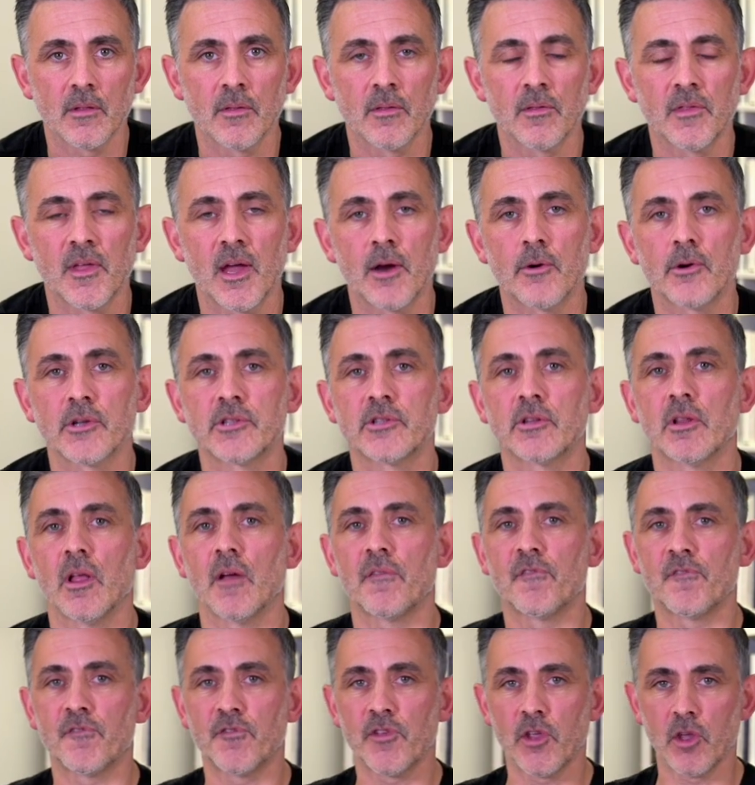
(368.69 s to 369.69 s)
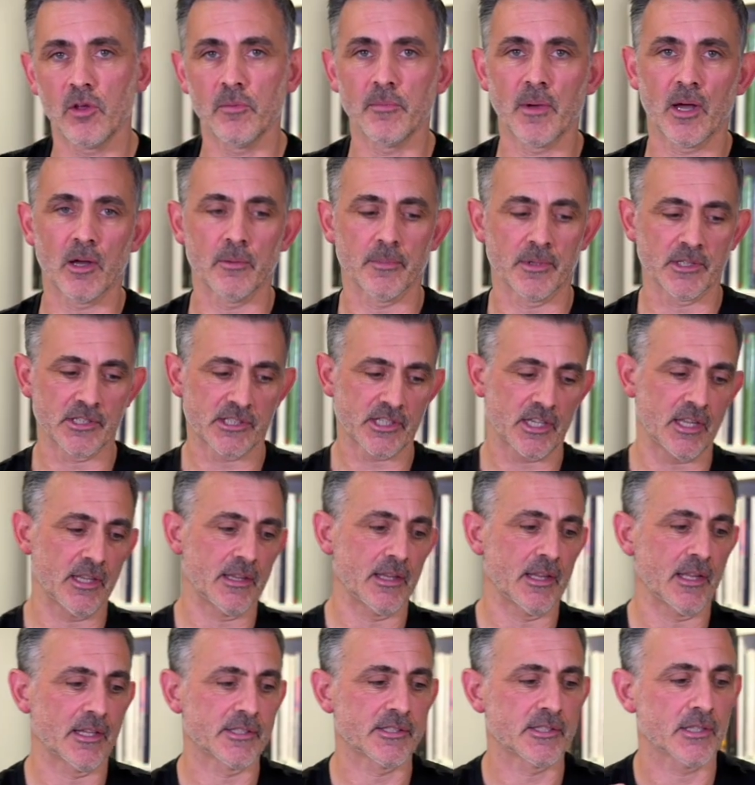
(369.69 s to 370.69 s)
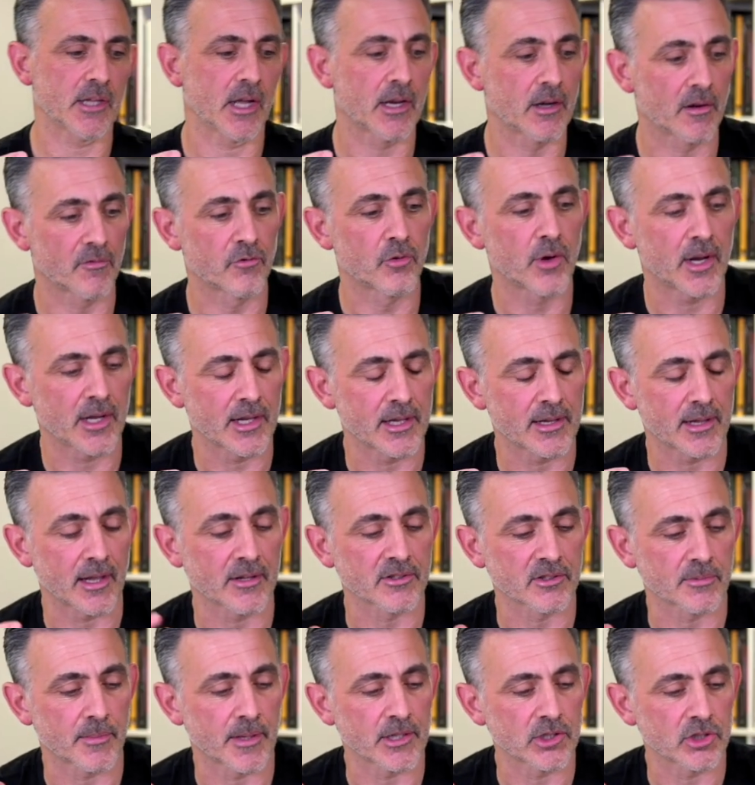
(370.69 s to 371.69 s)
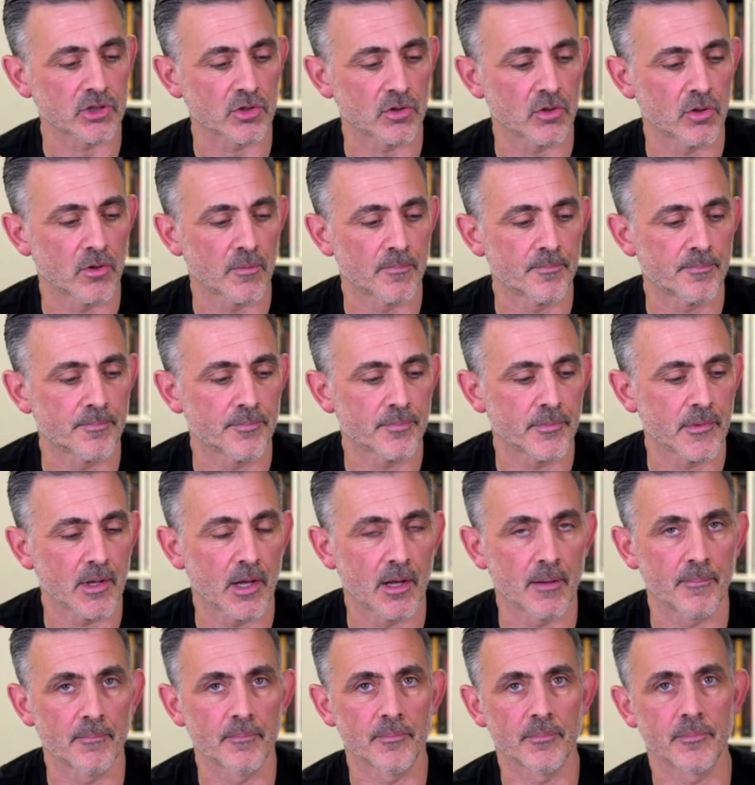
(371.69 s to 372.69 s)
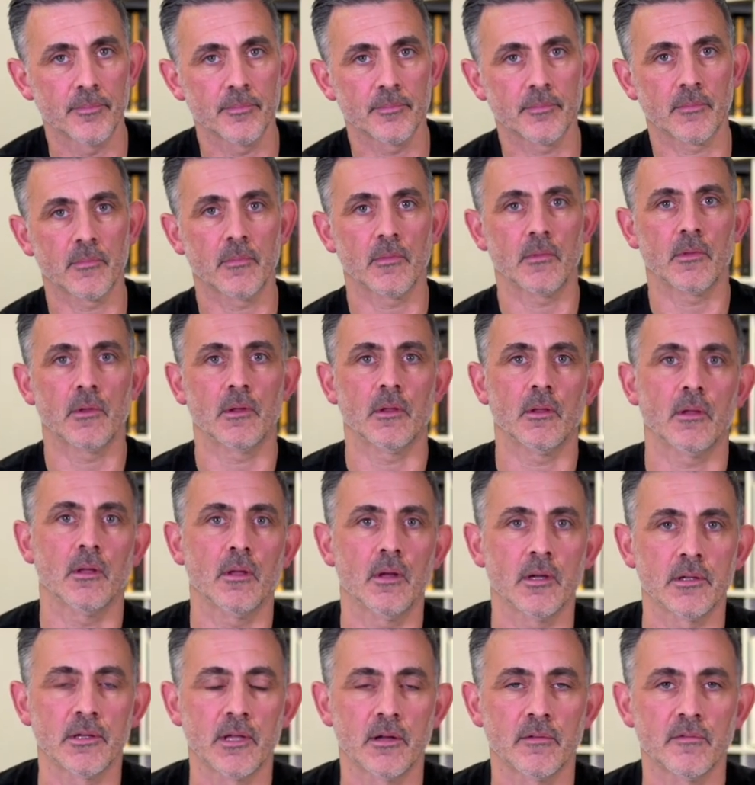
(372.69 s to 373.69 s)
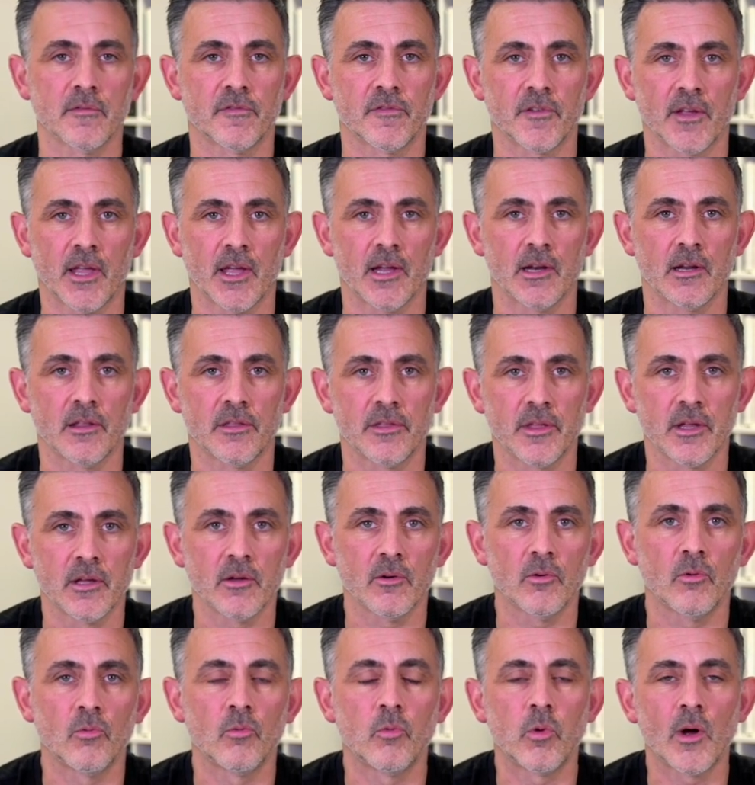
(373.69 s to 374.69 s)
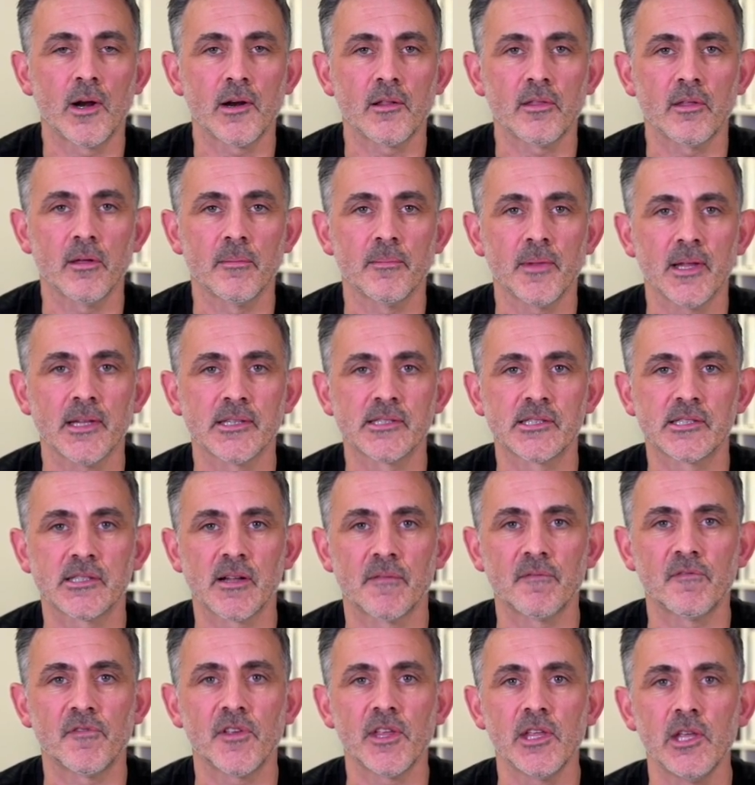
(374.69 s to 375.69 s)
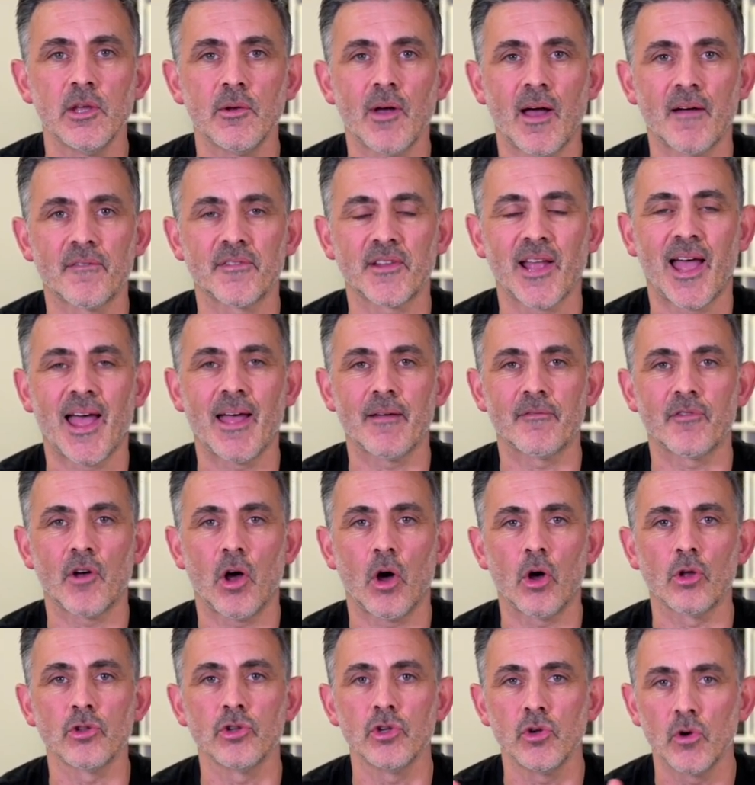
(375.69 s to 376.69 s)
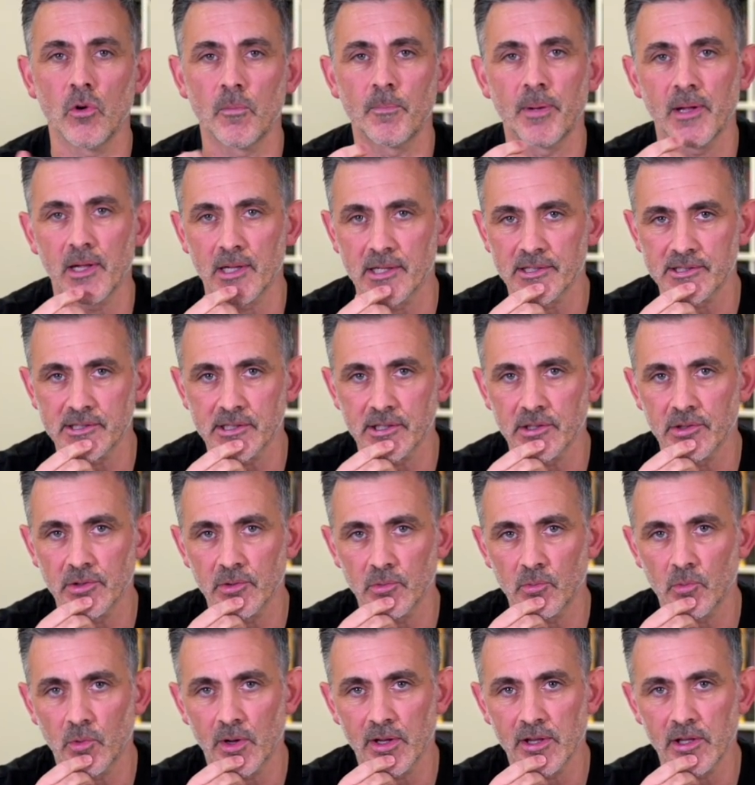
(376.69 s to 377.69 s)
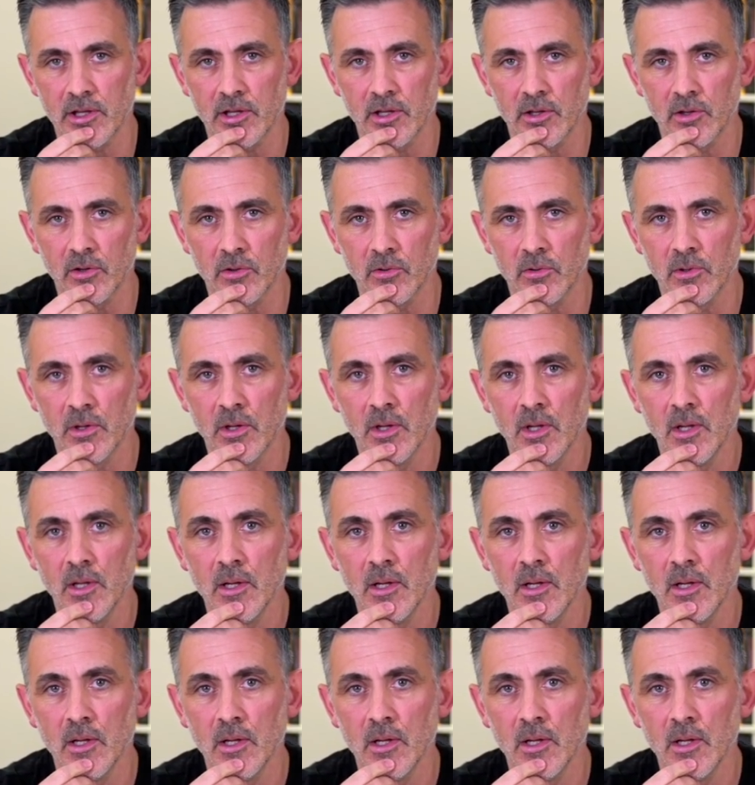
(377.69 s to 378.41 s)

There are a few moments in this, and I've written it down to make sure I don't forget anything. One of them is something you have to have on your person when you,